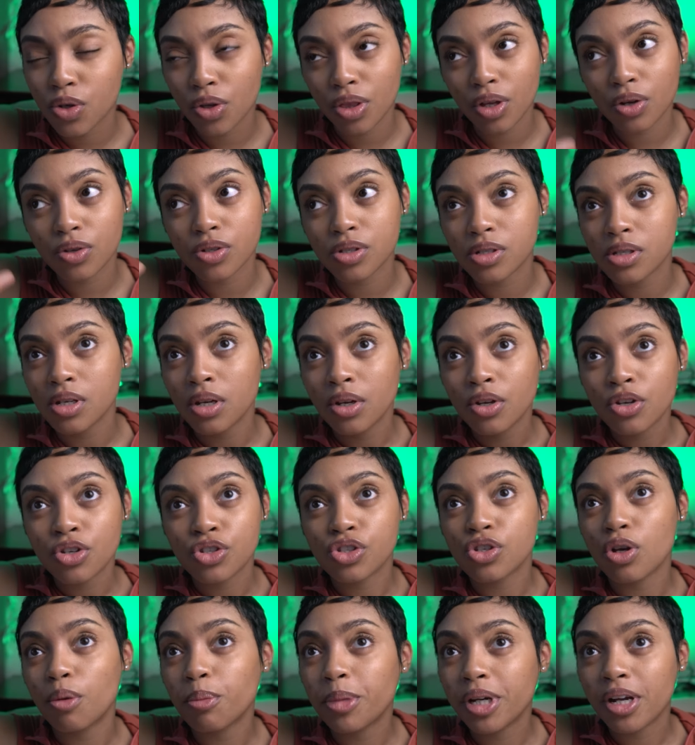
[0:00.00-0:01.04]
or there's
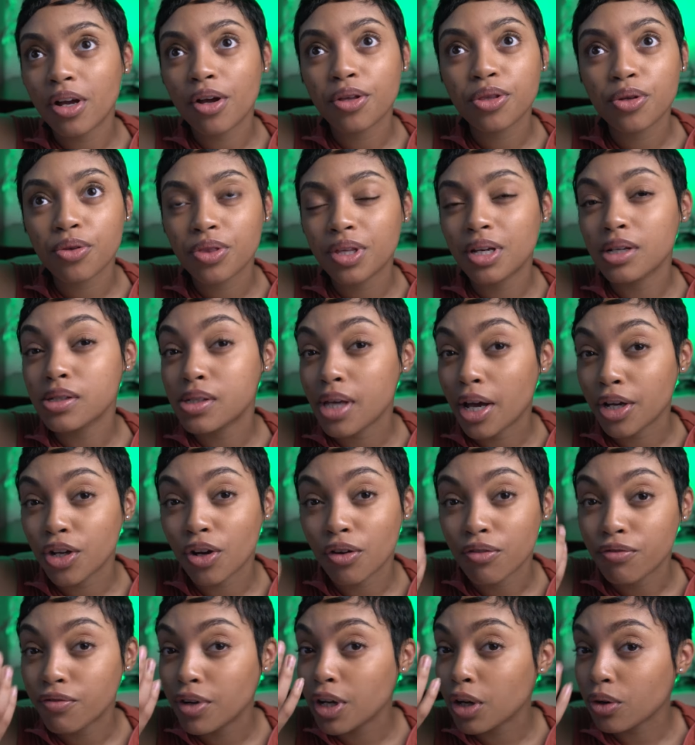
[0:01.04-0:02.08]
so many other things at your
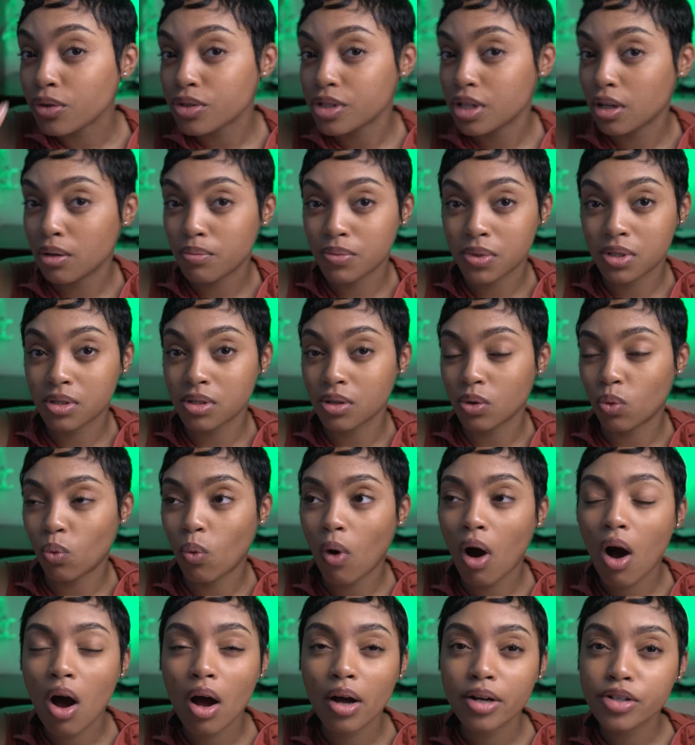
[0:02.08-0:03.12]
fingertips to
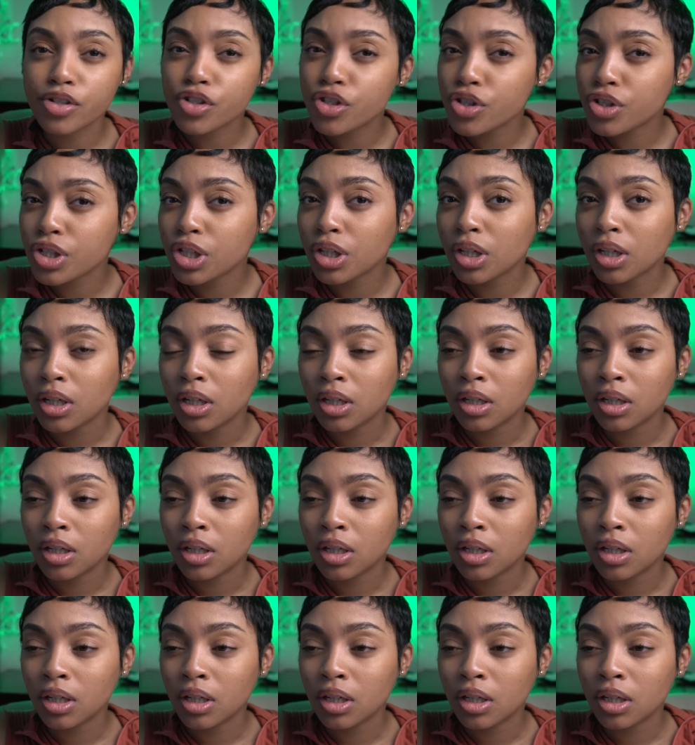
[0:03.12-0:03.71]
watch